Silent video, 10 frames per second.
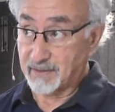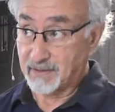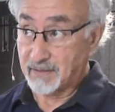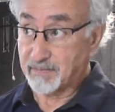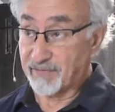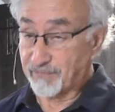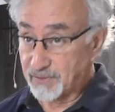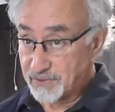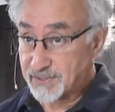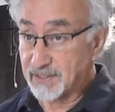My
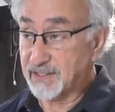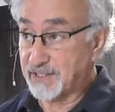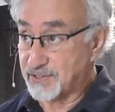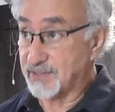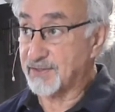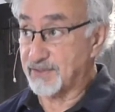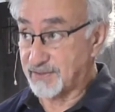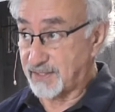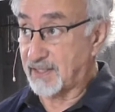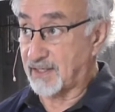first allegiance is
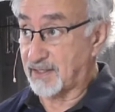there.